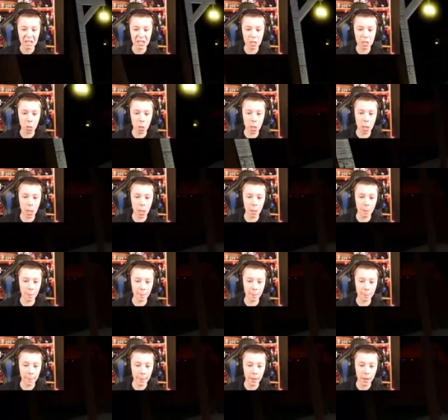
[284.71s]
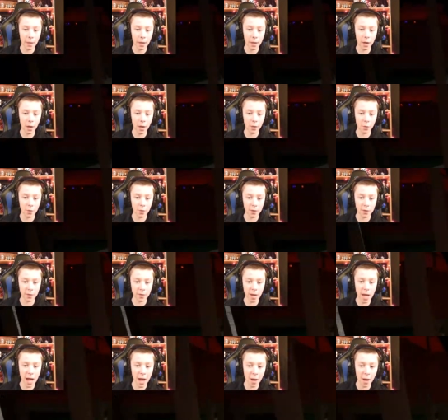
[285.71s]
Don't kill him. Oh,
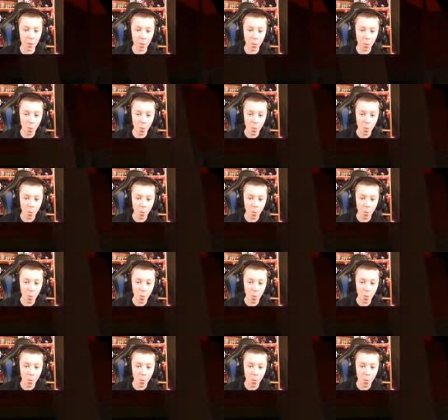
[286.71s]
no!